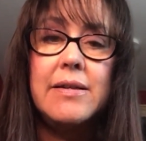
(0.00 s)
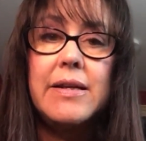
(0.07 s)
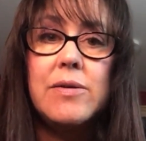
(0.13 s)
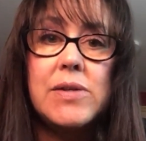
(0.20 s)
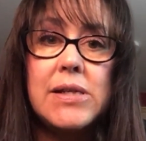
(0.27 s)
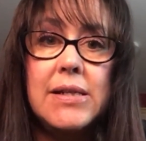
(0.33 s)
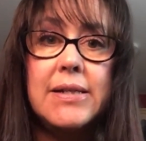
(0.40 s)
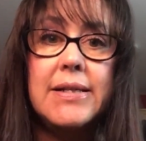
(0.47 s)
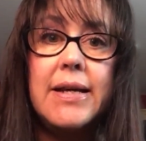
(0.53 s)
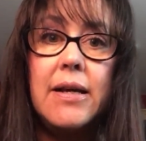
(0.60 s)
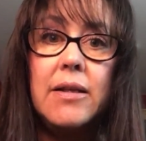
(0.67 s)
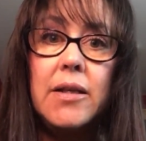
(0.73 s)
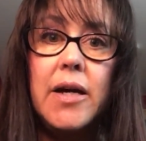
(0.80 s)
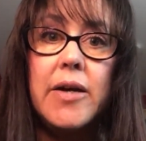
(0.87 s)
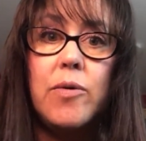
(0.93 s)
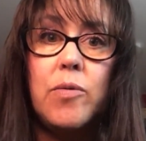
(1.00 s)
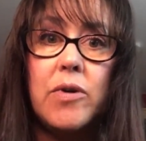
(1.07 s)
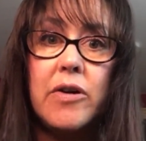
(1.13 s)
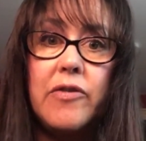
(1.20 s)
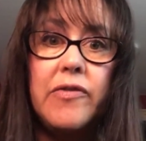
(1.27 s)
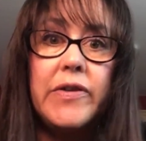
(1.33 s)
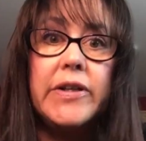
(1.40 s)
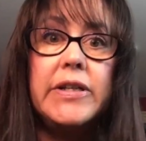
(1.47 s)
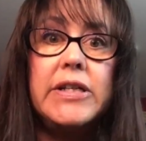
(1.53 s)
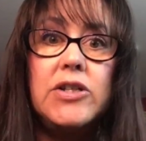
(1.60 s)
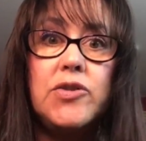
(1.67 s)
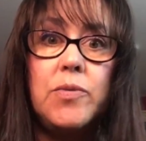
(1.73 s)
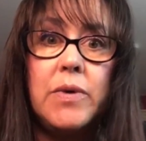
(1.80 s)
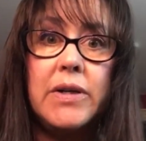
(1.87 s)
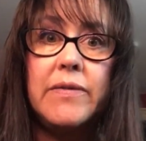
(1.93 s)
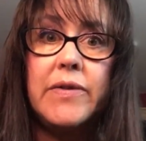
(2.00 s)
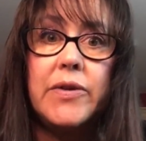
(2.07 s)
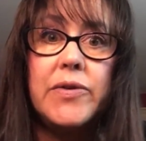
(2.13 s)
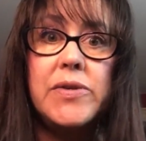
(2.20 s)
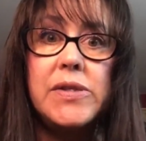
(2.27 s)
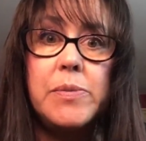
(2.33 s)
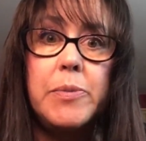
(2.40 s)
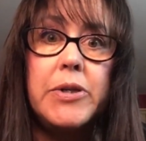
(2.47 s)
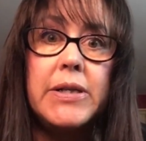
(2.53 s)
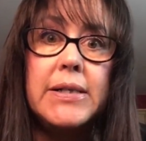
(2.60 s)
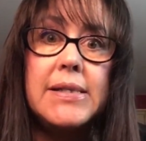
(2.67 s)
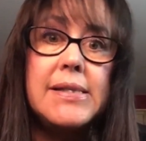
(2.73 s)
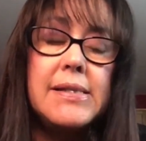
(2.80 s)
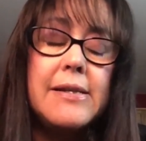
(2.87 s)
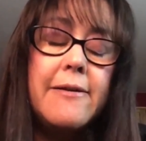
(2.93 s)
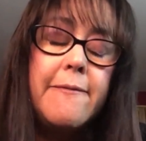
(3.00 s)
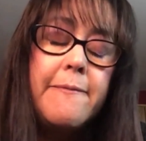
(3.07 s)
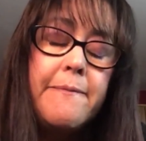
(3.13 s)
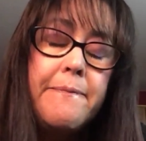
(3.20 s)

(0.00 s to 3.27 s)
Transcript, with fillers: That was going to take a lot of work for each one of those sprints.